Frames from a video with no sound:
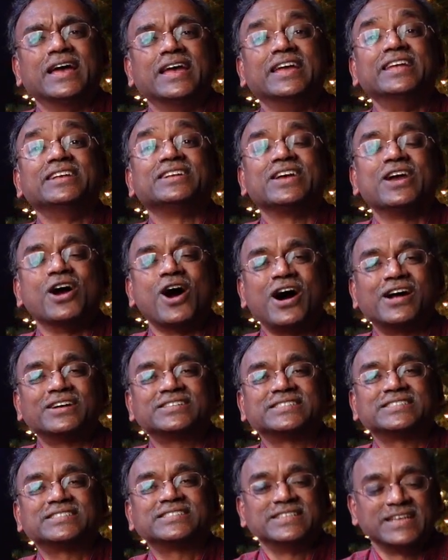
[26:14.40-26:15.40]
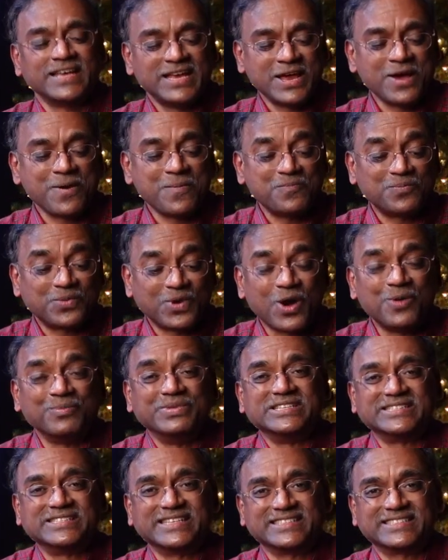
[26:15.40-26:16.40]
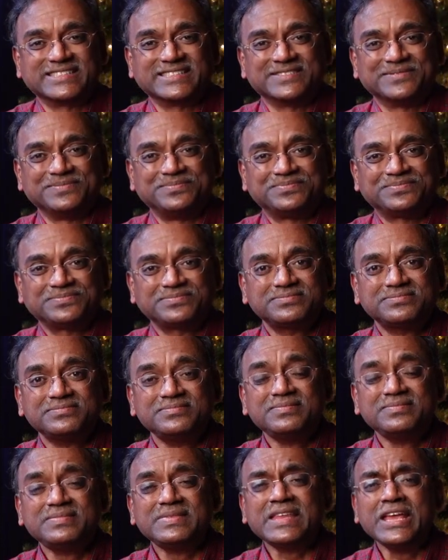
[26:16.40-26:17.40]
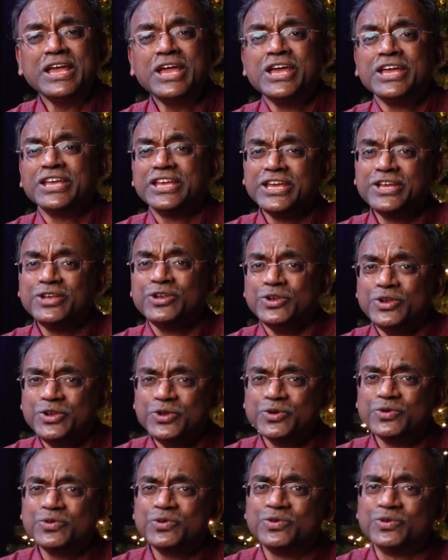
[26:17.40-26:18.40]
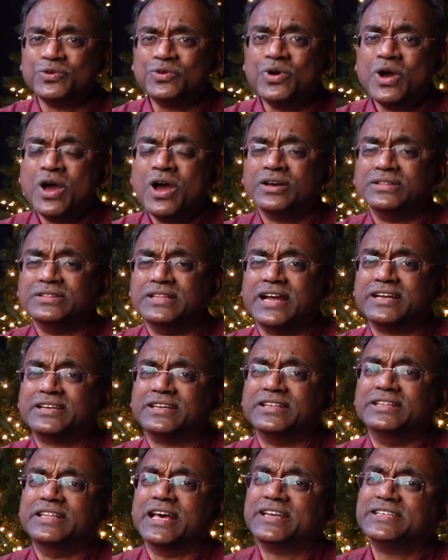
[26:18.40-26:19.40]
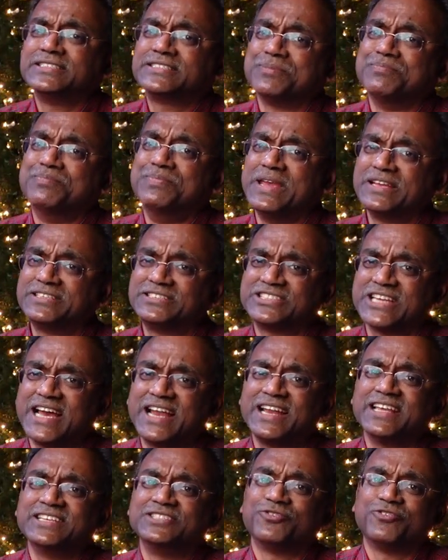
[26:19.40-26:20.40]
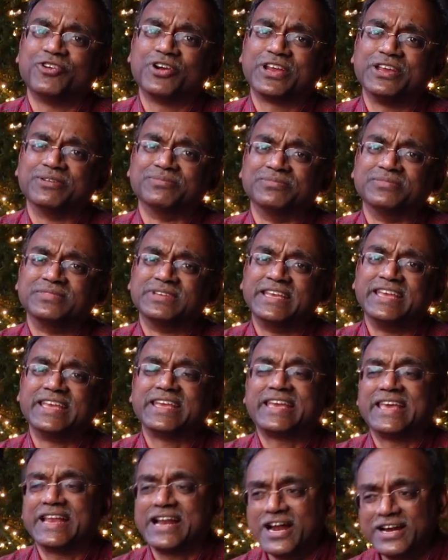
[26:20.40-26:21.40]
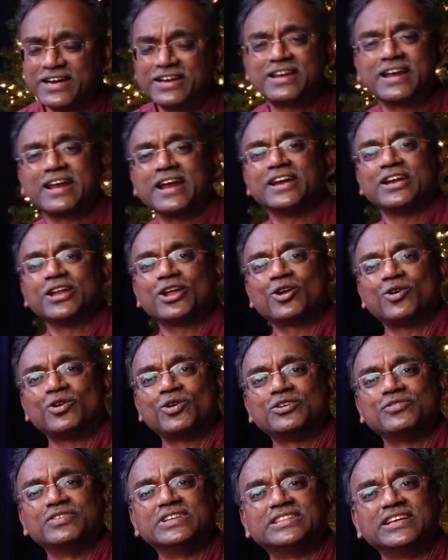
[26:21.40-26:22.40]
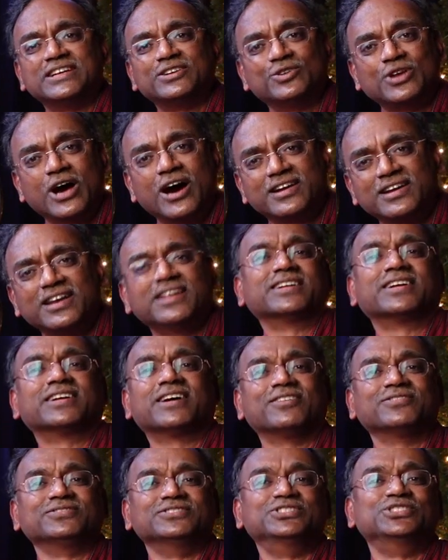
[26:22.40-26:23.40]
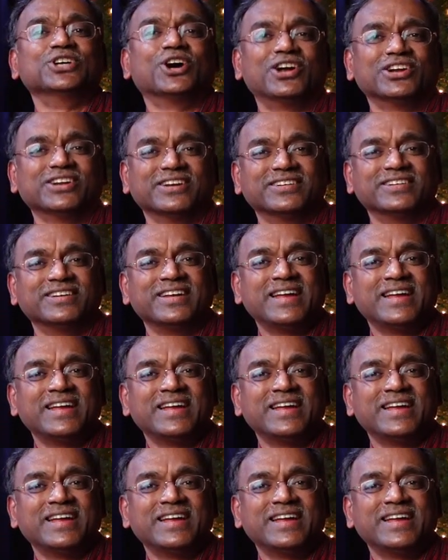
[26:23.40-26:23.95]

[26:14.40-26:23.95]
in God's promises. He knew that there is a big challenge for him. He cannot run around with the toddler of John.